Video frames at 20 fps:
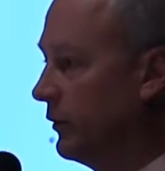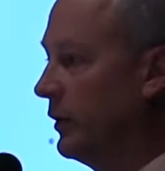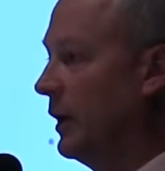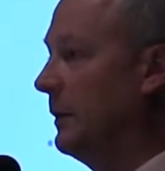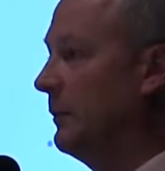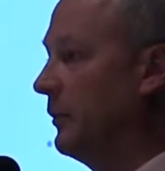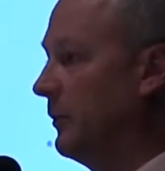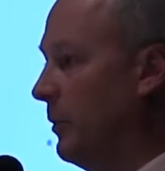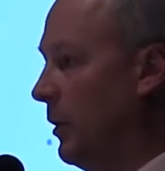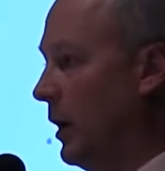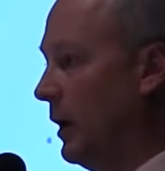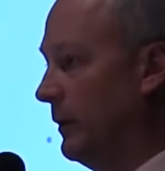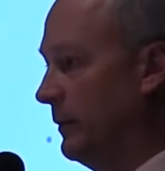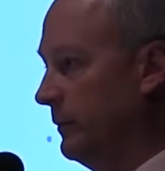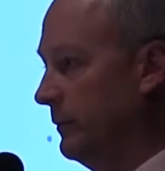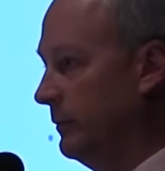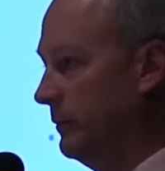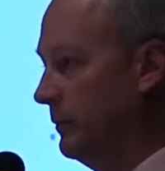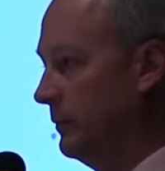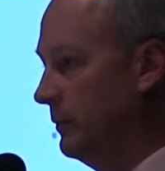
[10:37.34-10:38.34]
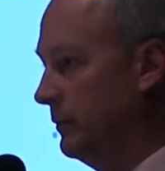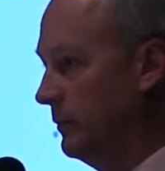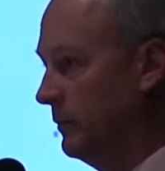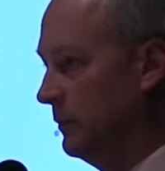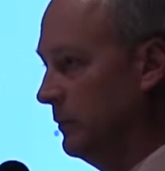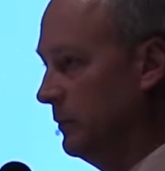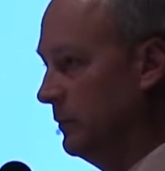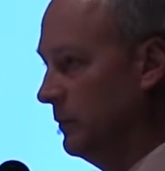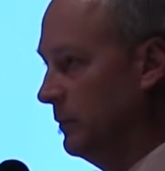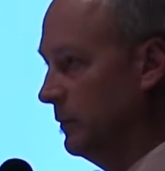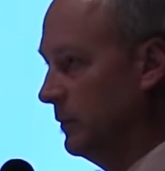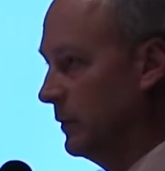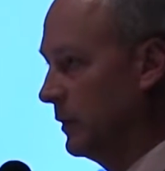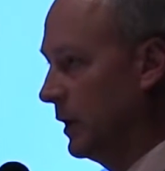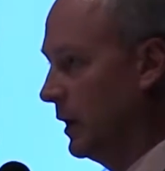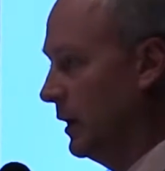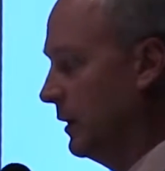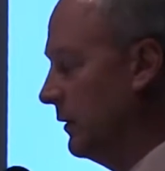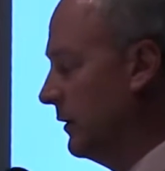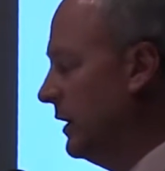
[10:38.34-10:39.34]
are in the same spot.
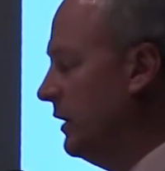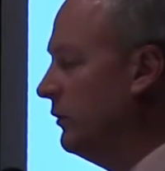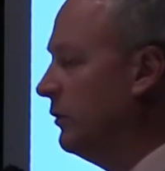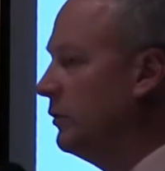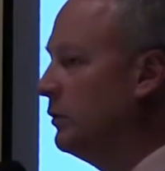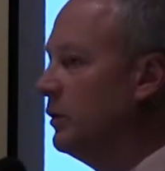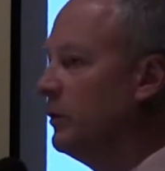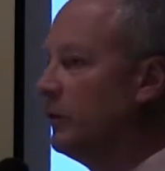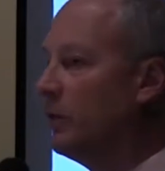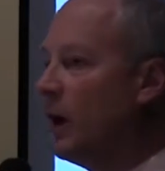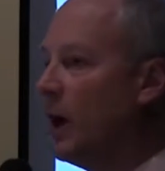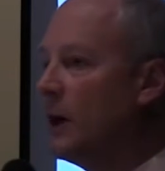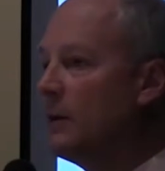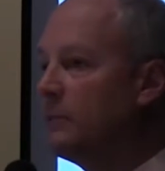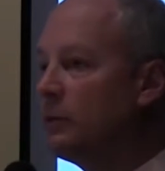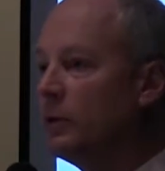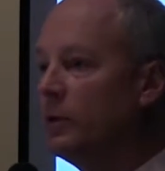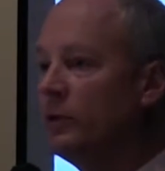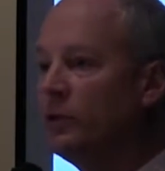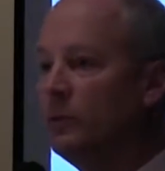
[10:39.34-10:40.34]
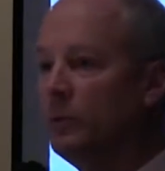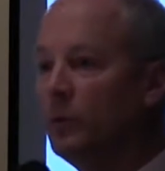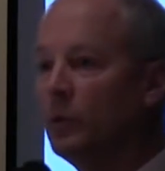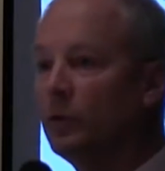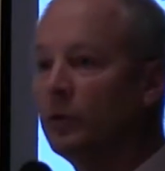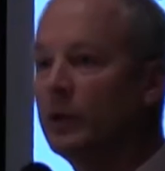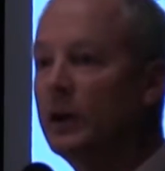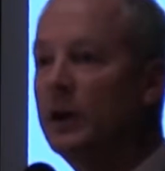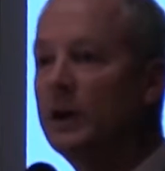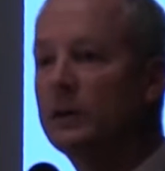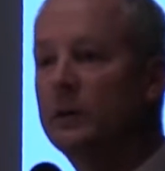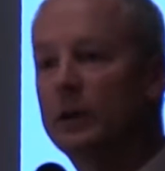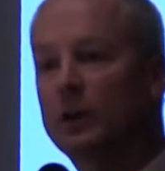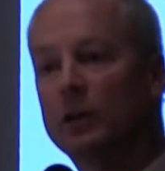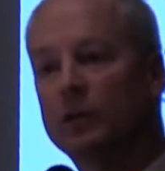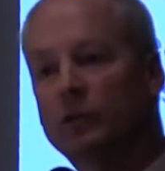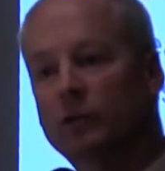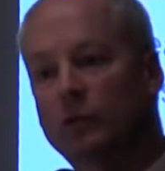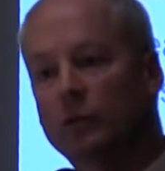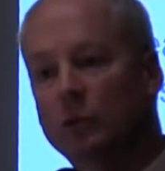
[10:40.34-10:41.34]
Okay? These are design principles that
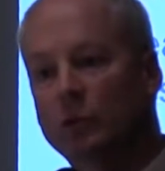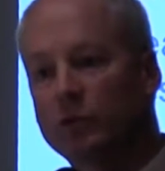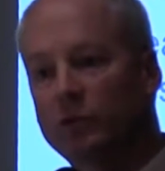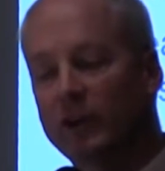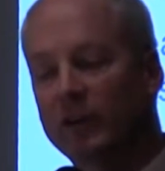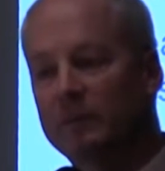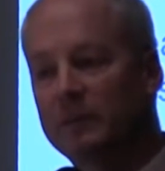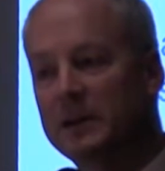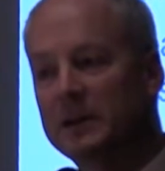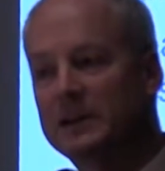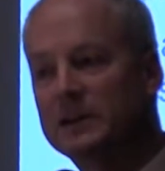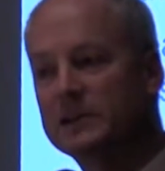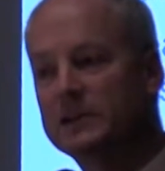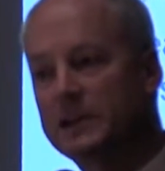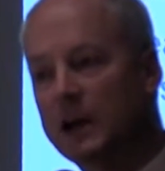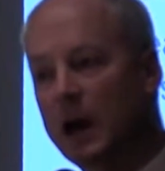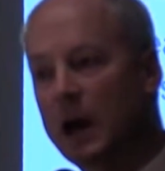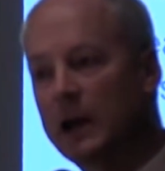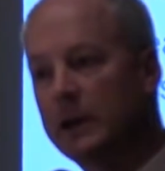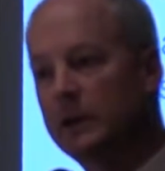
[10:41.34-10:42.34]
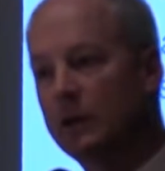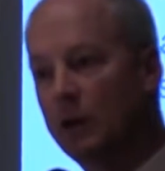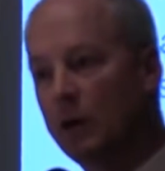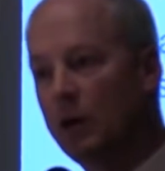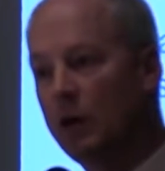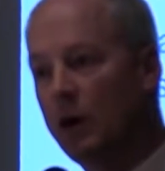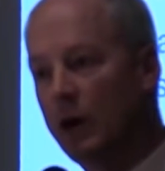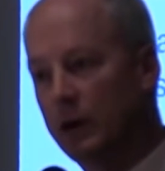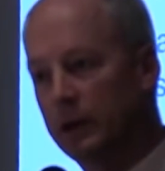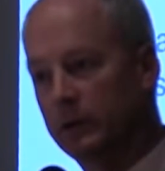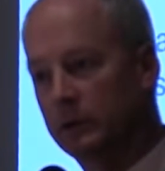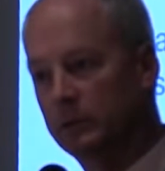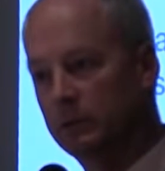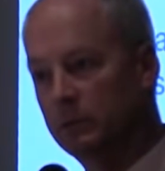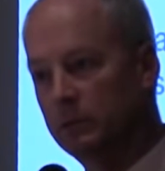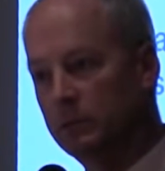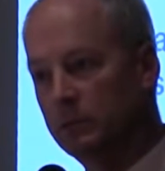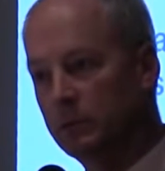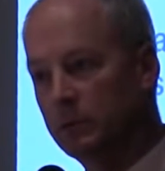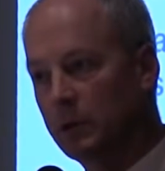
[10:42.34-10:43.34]
our schools have been designed on.
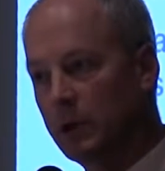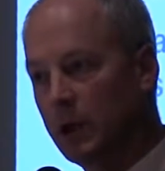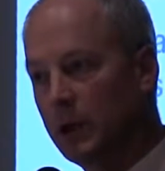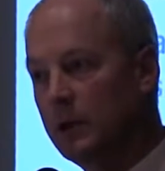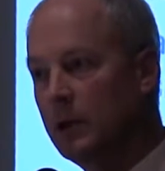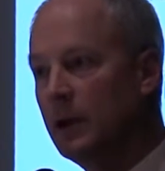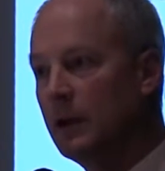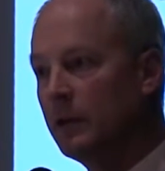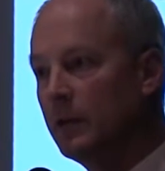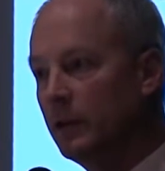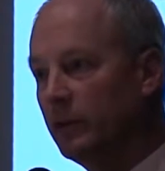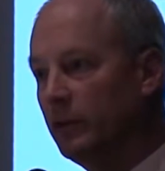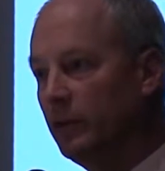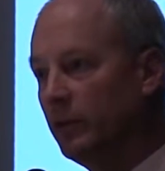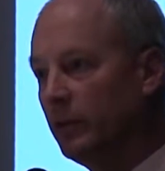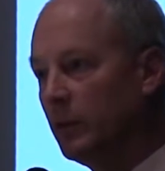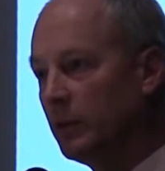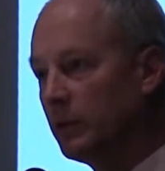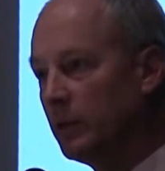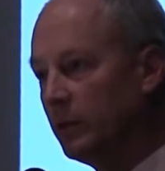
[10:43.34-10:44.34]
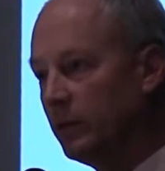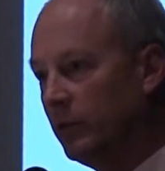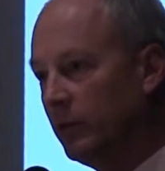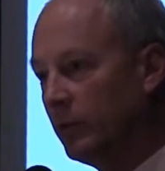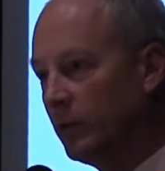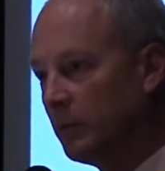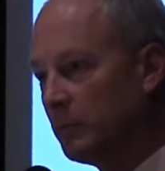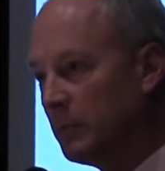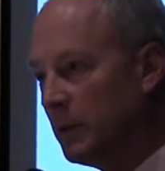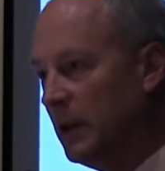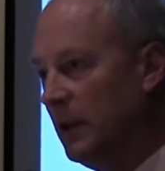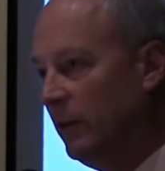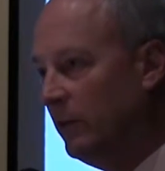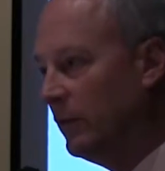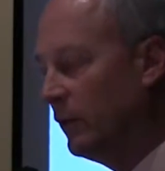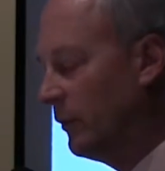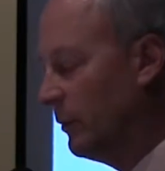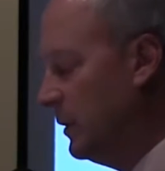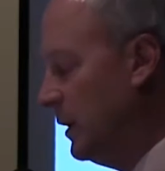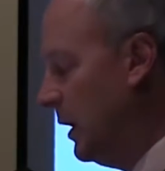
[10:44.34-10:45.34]
Okay? This is the
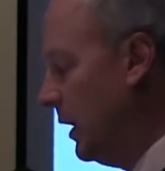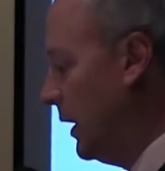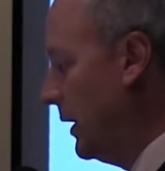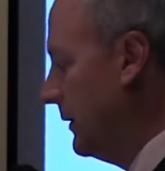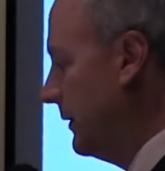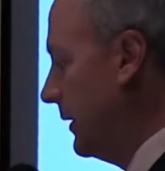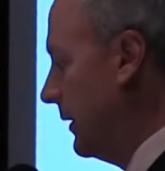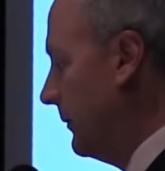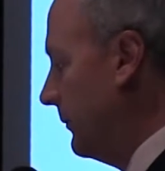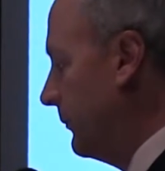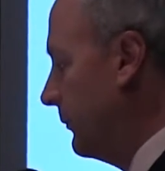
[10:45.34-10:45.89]
piece that's behind